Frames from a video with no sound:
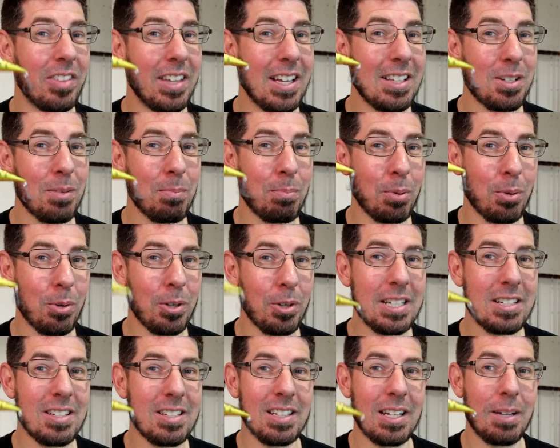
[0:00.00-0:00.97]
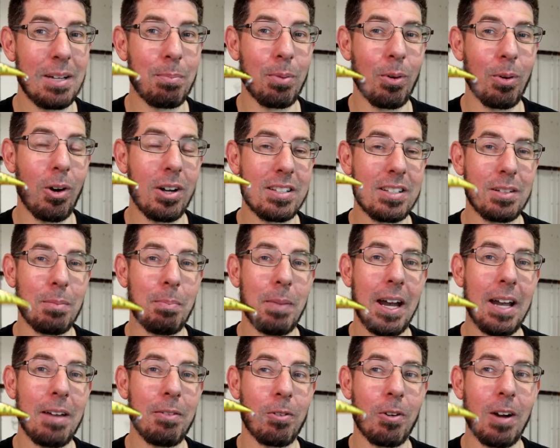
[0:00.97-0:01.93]
and that's a pretty steep price to
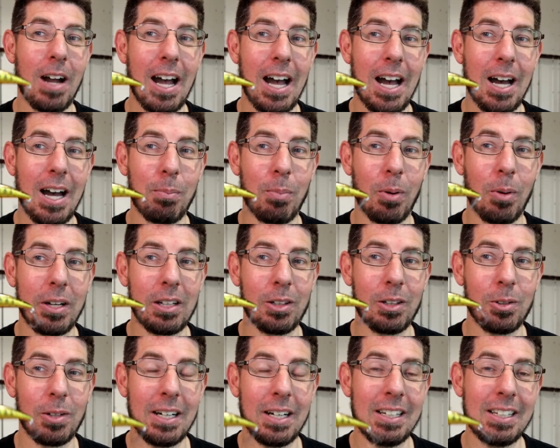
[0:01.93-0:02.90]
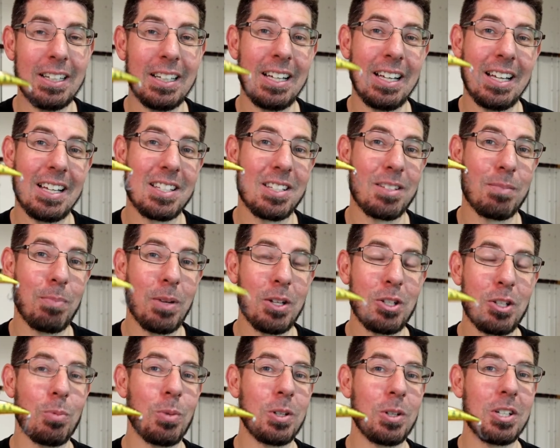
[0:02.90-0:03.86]
pay for a hard body lure,
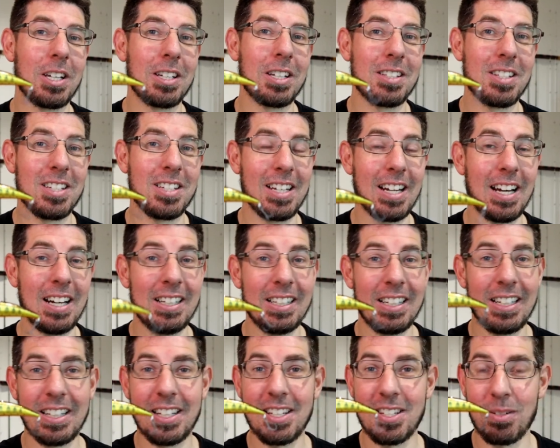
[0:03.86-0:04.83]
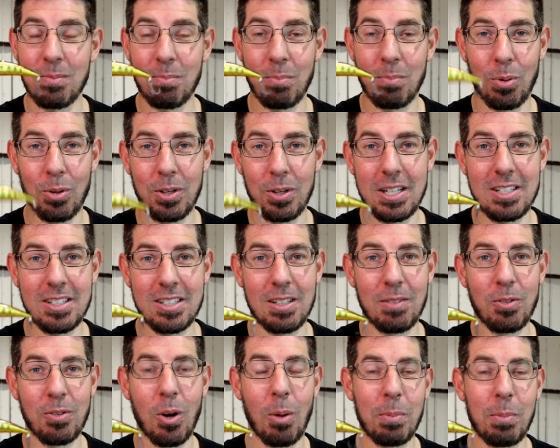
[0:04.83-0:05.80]
especially when you consider there's some pretty
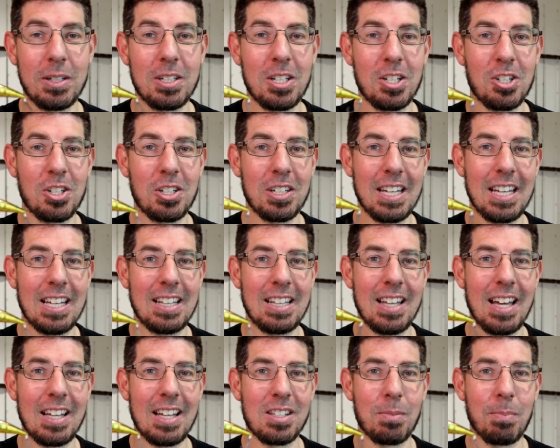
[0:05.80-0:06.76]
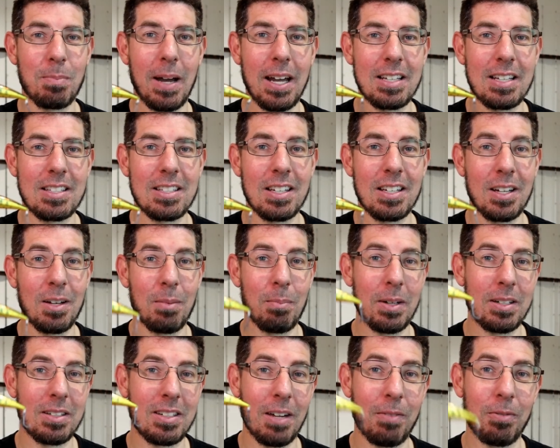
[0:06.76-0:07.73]
stiff competition in that space,
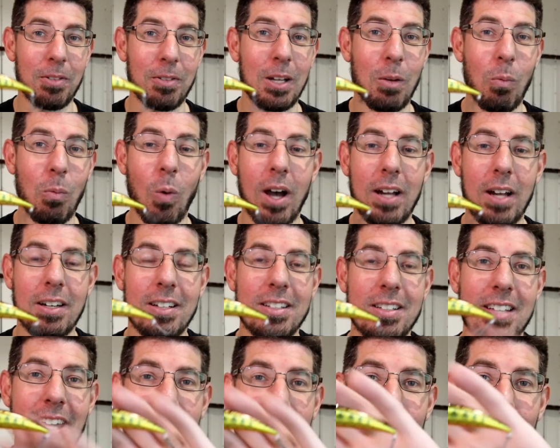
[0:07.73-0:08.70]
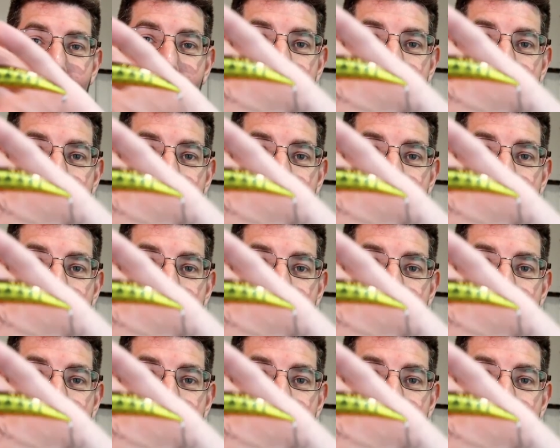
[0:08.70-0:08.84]
but definitely one to have a